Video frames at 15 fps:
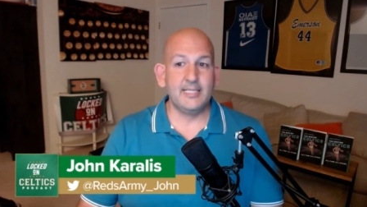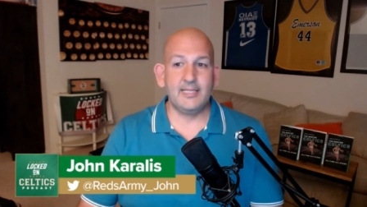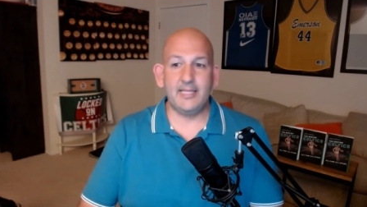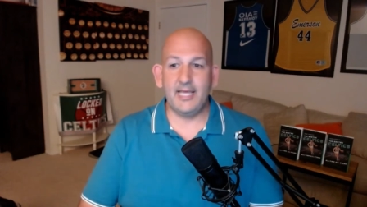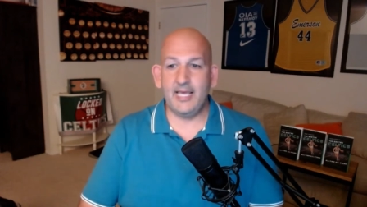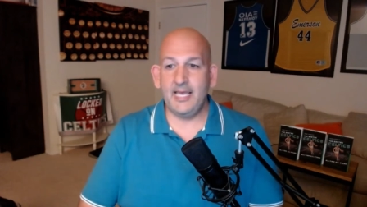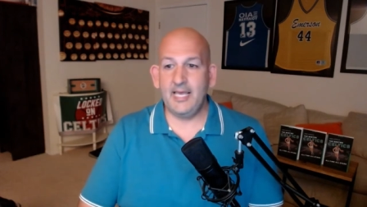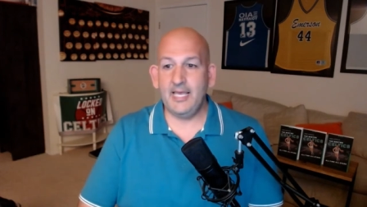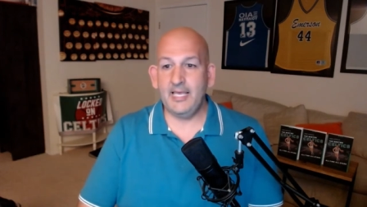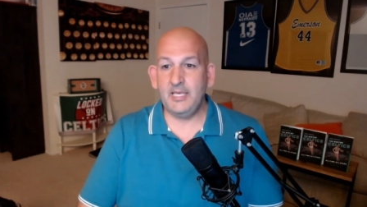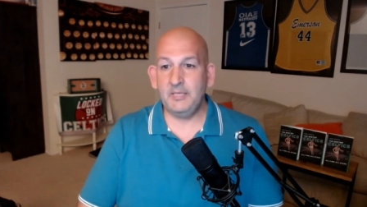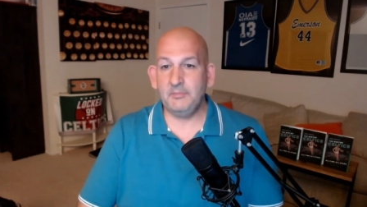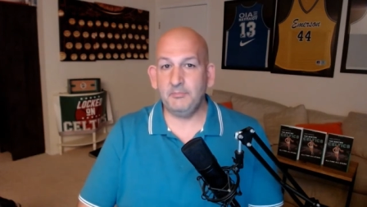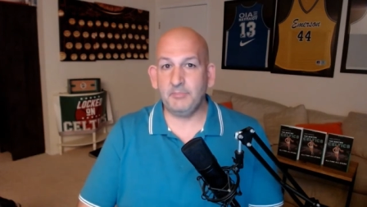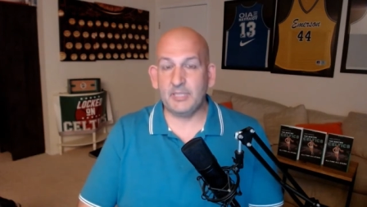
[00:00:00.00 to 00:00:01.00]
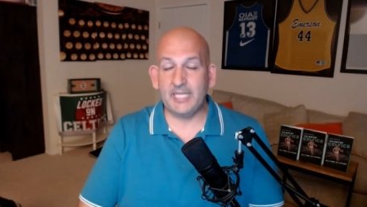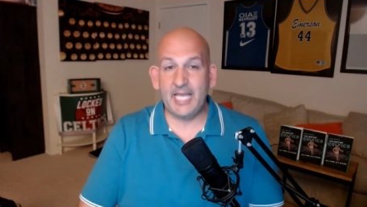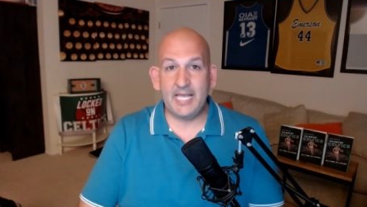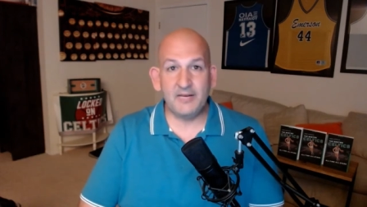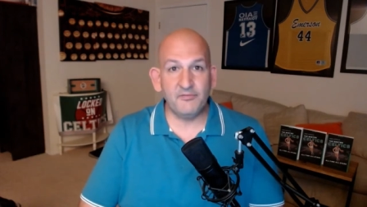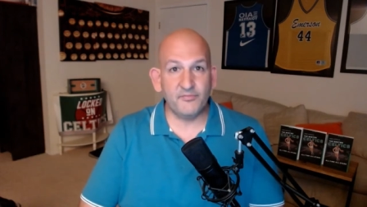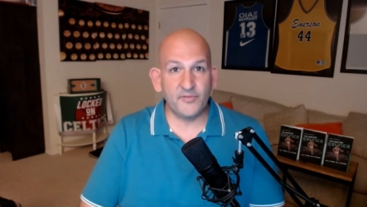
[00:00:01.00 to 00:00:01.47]
They
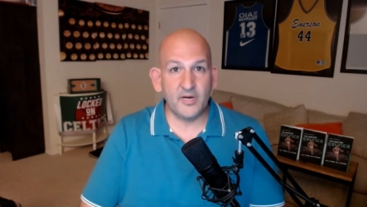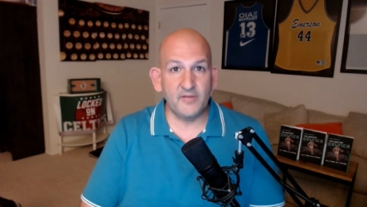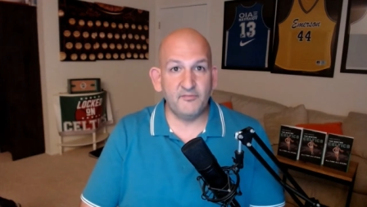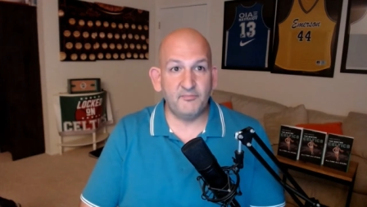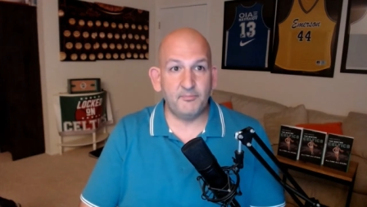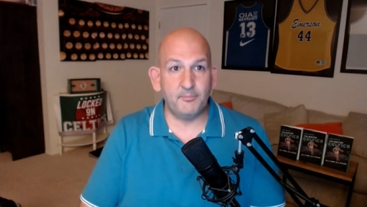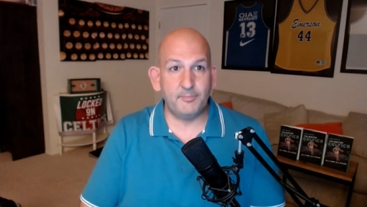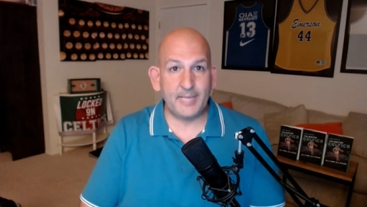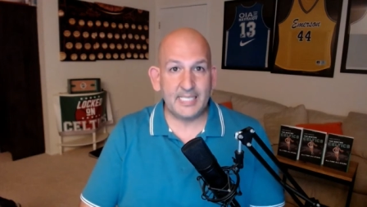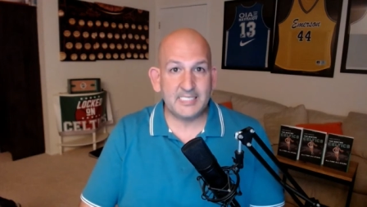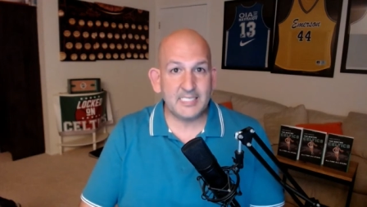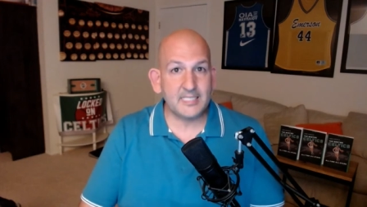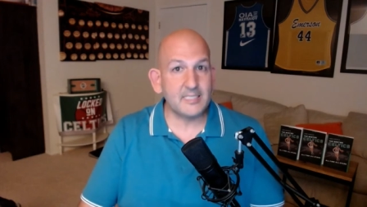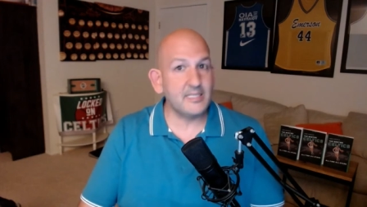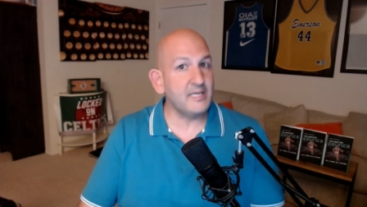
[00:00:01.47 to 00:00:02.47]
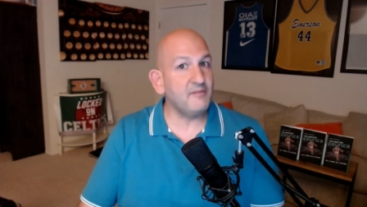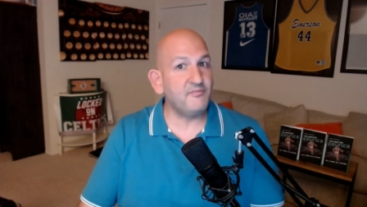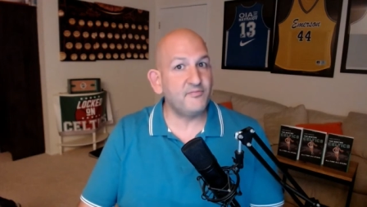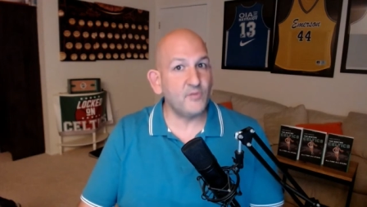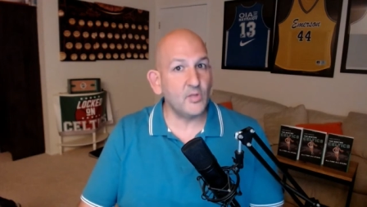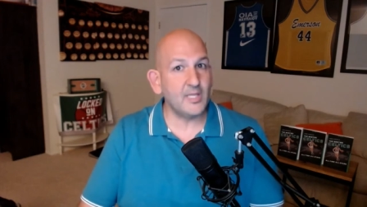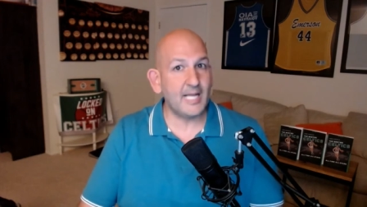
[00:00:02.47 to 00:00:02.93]
played in front of basically a
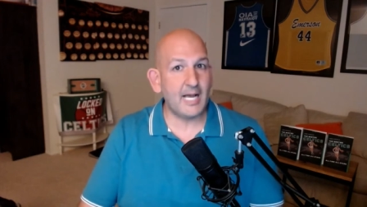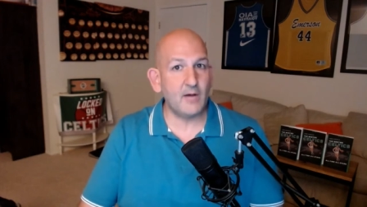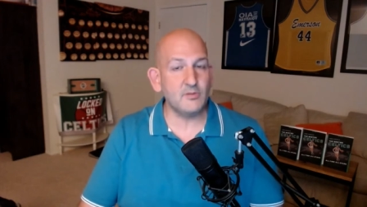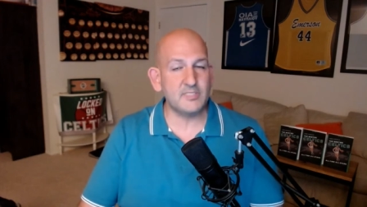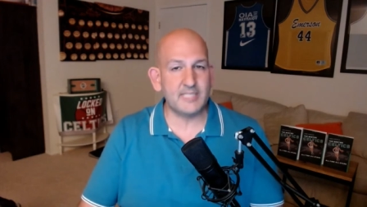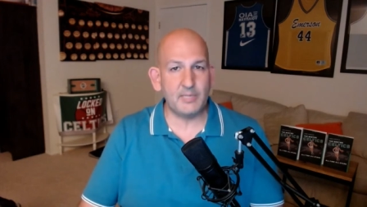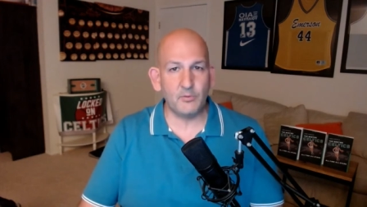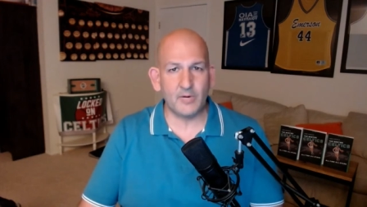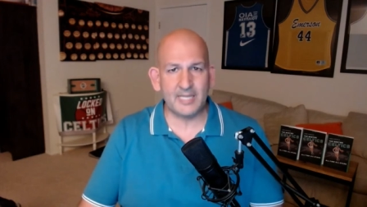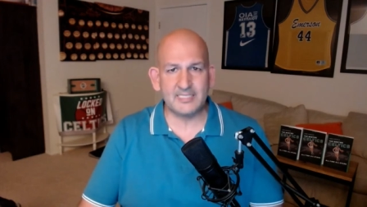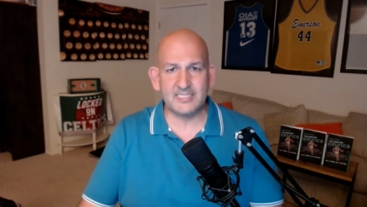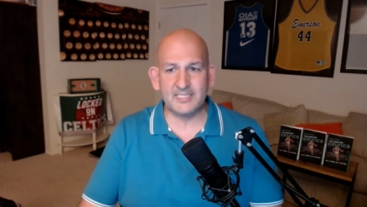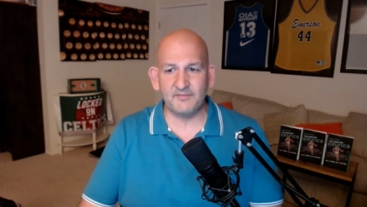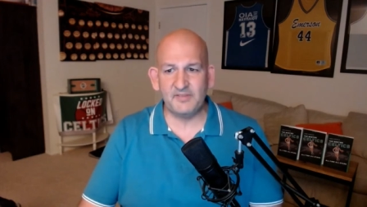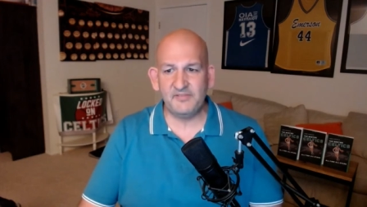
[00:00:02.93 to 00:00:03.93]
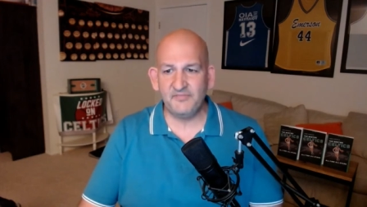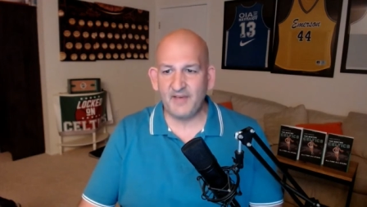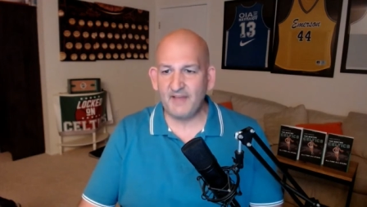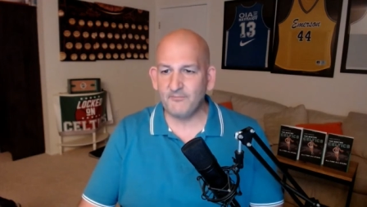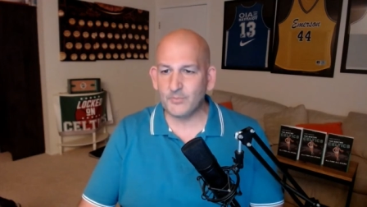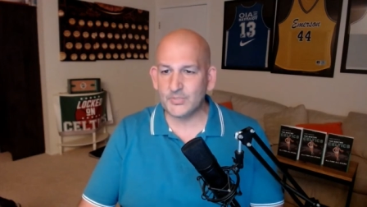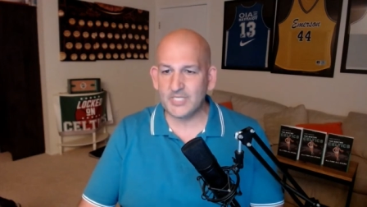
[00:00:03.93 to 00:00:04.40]
full house. They were at
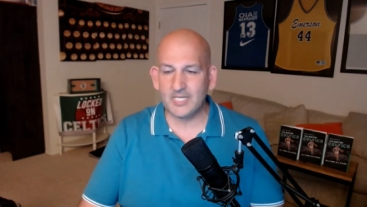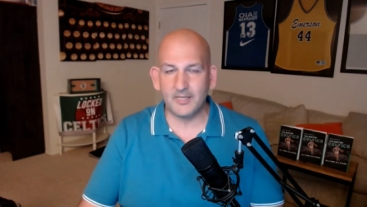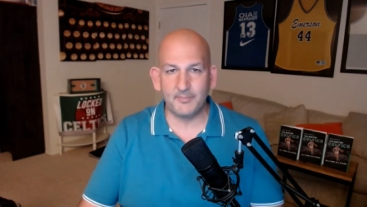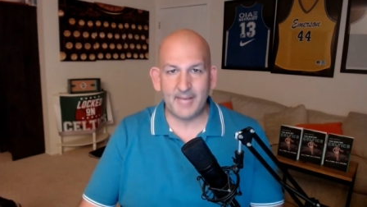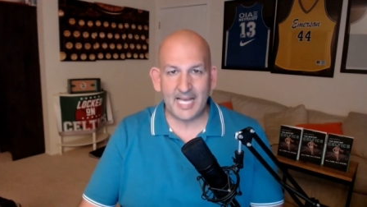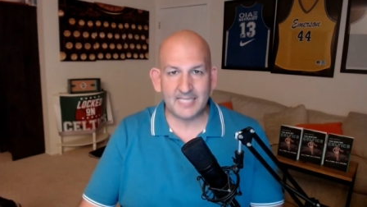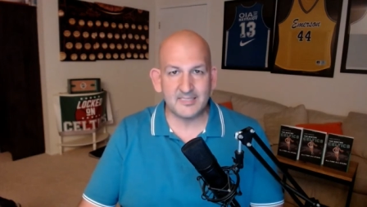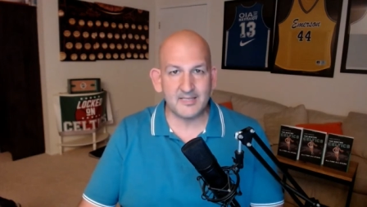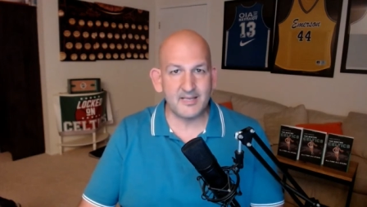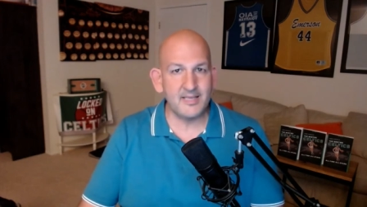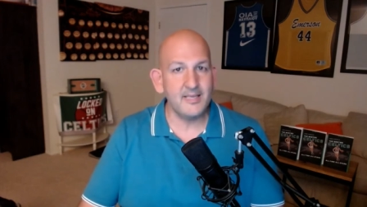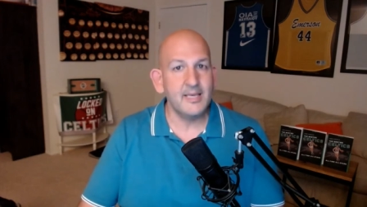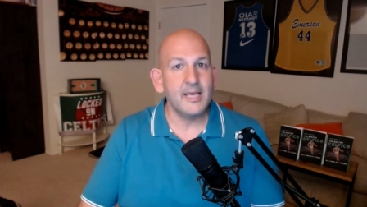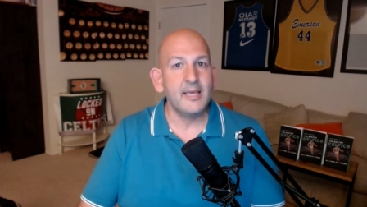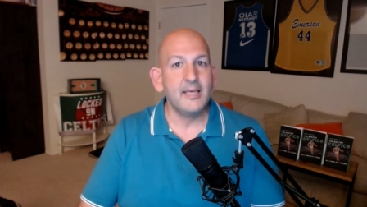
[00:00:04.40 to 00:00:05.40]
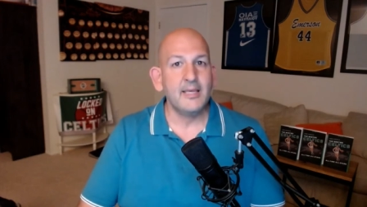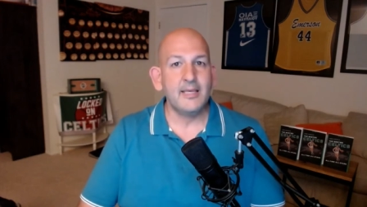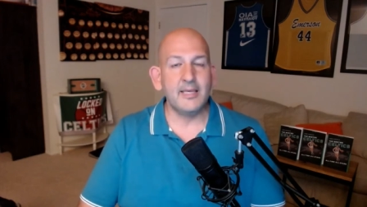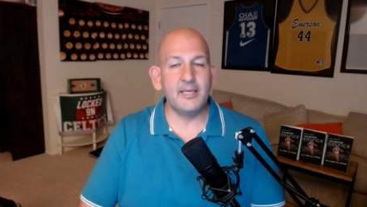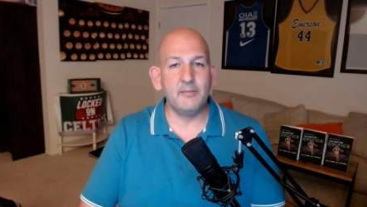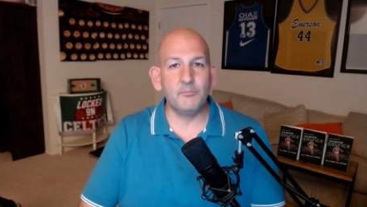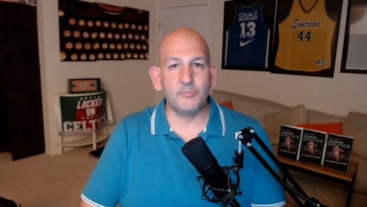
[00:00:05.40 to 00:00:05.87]
seventy-five percent capacity
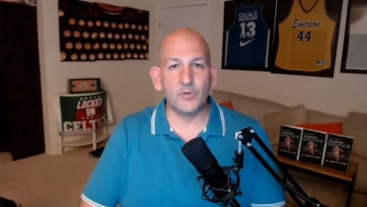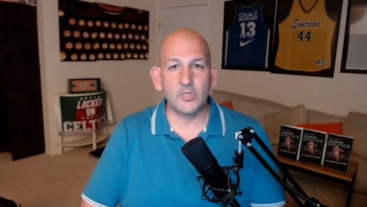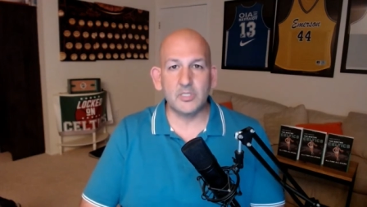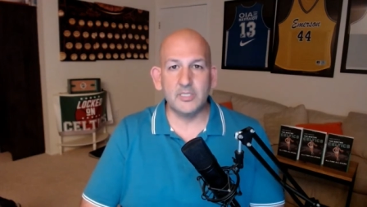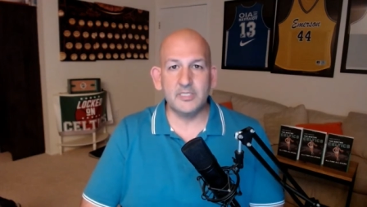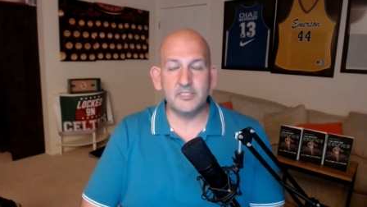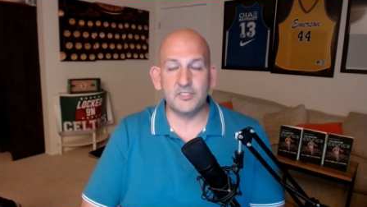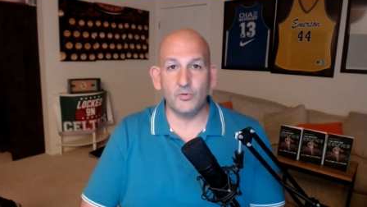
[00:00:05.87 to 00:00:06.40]
in Brooklyn.